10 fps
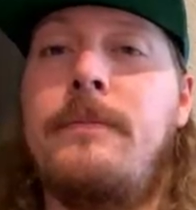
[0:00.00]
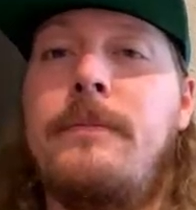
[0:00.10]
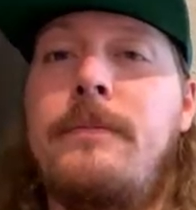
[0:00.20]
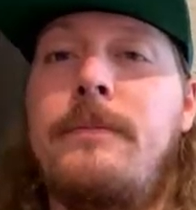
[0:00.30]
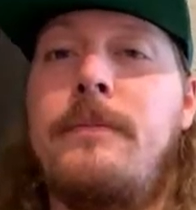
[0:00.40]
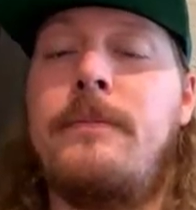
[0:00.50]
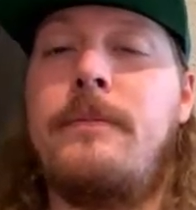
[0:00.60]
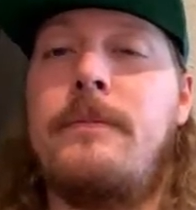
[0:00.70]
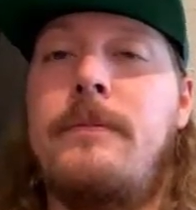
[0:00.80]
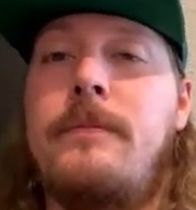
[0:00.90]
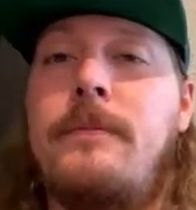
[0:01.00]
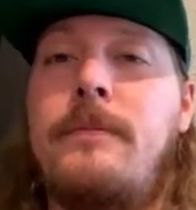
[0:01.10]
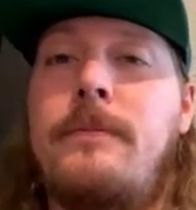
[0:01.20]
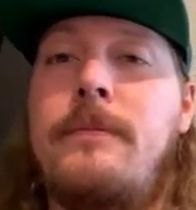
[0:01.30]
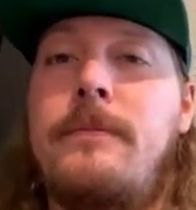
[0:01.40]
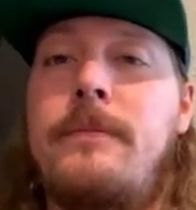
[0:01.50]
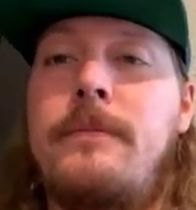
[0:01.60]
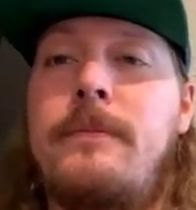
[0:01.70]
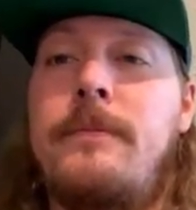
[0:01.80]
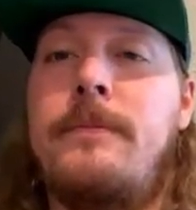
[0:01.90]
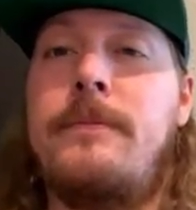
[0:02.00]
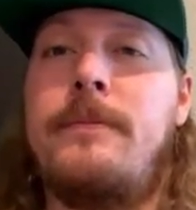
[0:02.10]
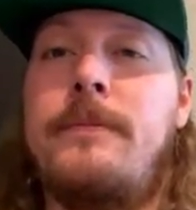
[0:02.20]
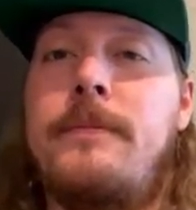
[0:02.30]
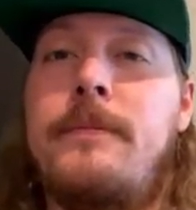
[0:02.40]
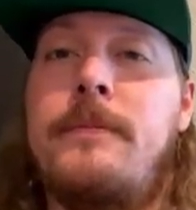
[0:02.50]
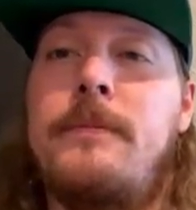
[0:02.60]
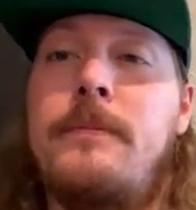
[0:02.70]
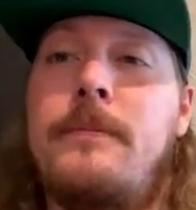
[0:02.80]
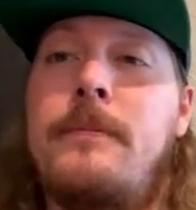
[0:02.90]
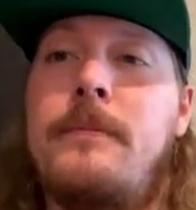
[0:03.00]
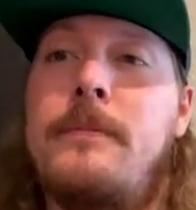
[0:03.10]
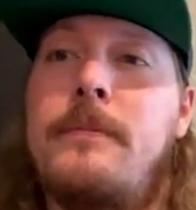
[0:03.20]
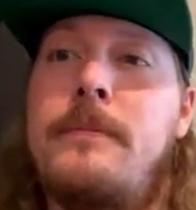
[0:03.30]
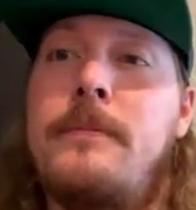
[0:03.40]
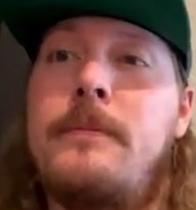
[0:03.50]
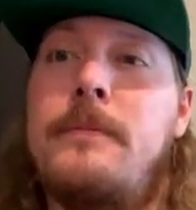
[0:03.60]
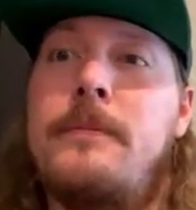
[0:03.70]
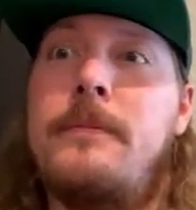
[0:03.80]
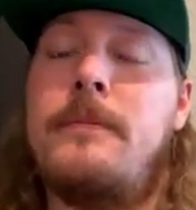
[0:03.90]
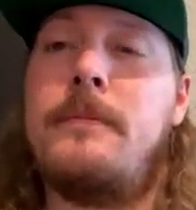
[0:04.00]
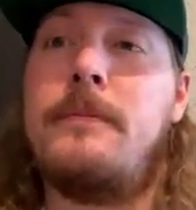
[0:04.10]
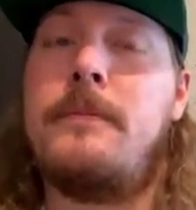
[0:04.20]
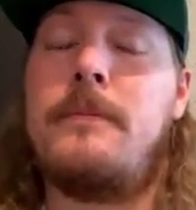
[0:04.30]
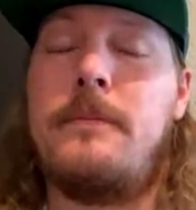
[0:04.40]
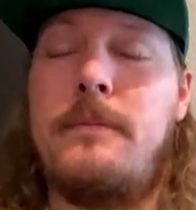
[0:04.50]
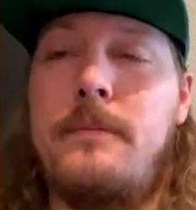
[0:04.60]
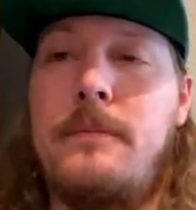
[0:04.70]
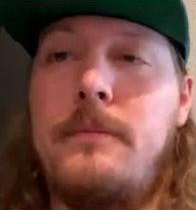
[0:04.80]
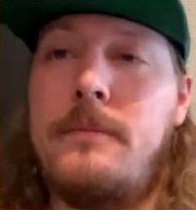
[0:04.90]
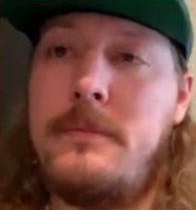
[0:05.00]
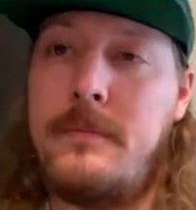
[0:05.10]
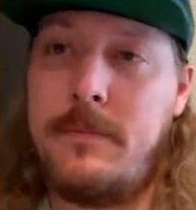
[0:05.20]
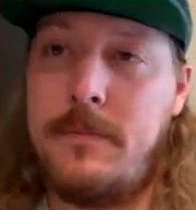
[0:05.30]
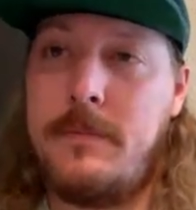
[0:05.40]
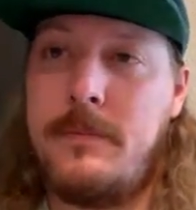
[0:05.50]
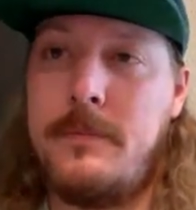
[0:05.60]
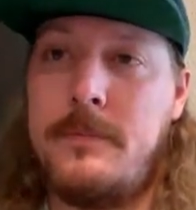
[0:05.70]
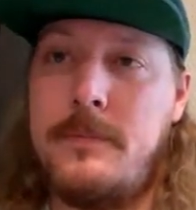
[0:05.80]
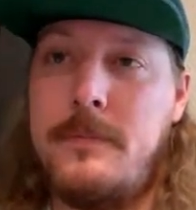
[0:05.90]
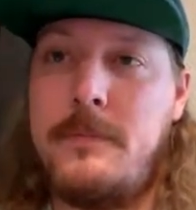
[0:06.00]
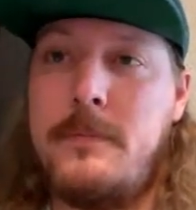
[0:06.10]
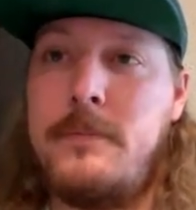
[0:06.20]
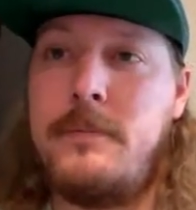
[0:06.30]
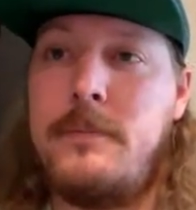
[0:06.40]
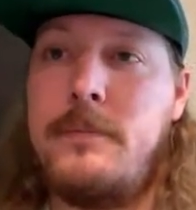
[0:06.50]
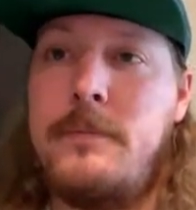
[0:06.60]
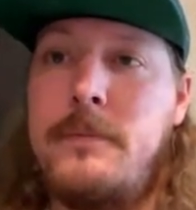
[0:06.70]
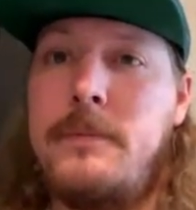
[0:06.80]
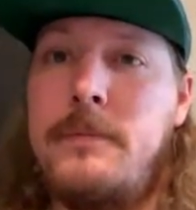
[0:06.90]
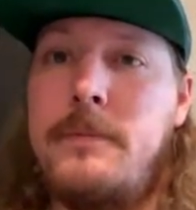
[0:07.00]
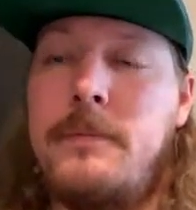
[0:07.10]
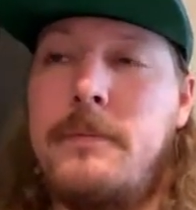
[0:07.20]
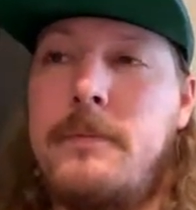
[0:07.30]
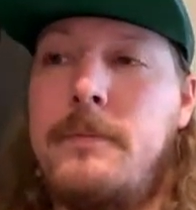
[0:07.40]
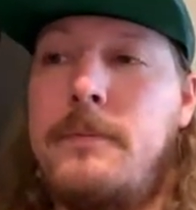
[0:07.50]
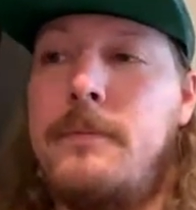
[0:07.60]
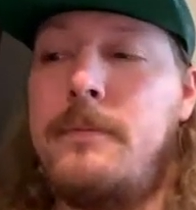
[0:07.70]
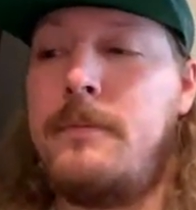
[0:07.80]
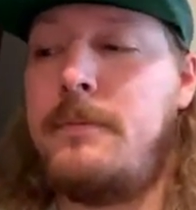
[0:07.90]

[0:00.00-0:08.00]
(silent)